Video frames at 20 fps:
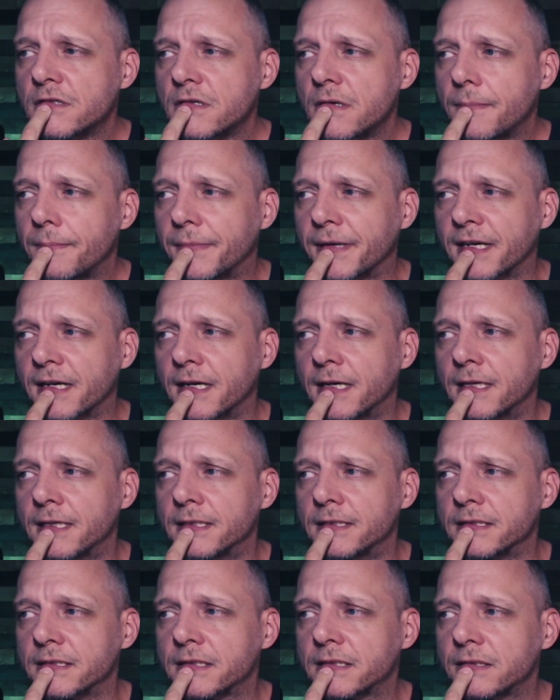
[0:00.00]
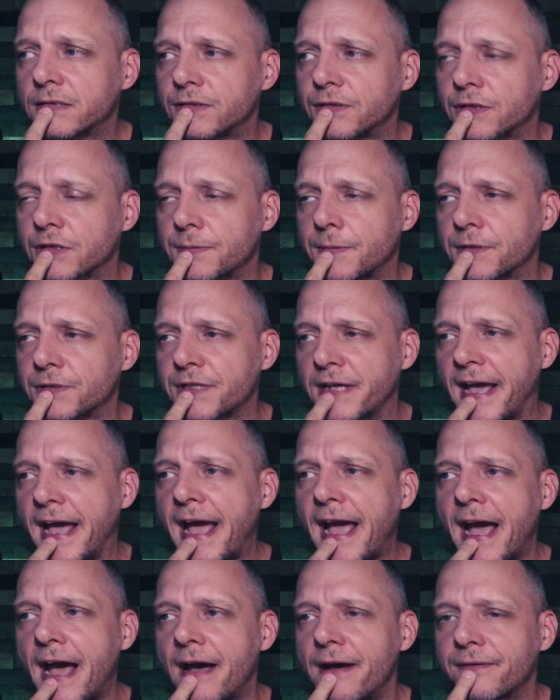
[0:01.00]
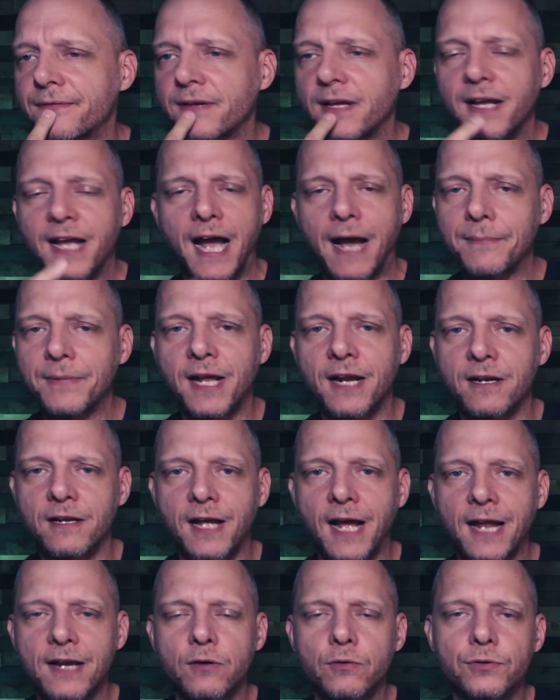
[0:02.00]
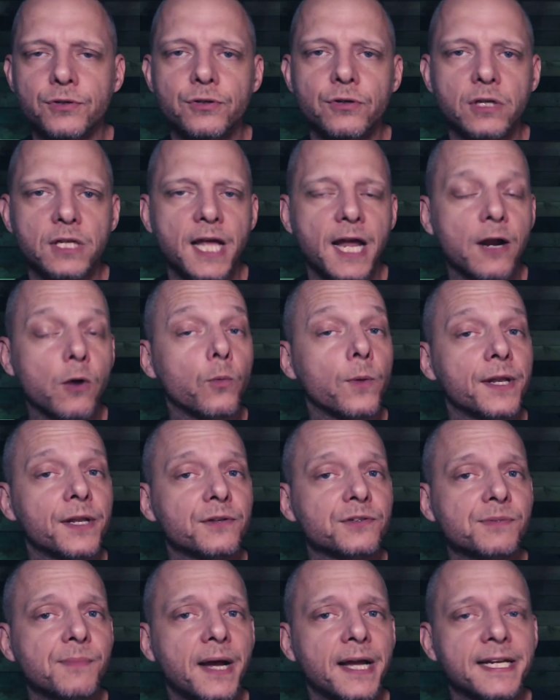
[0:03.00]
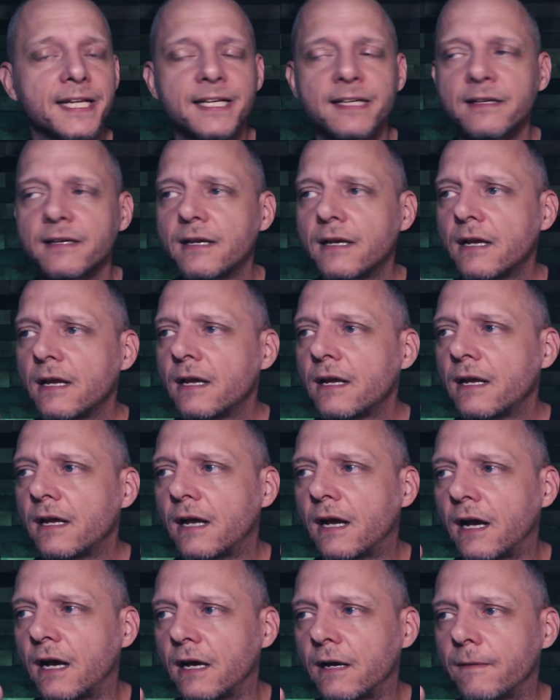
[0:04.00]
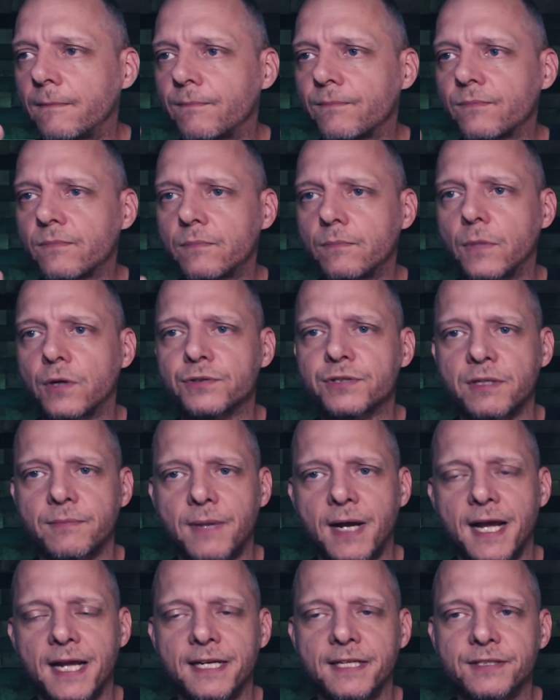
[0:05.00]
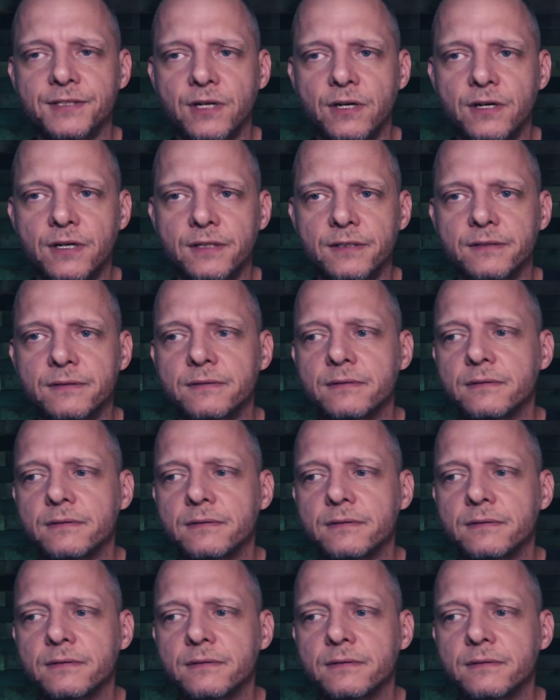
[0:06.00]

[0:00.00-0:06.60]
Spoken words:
because you're supposed to have. I don't do a lot of Windows mining. Most of mine is on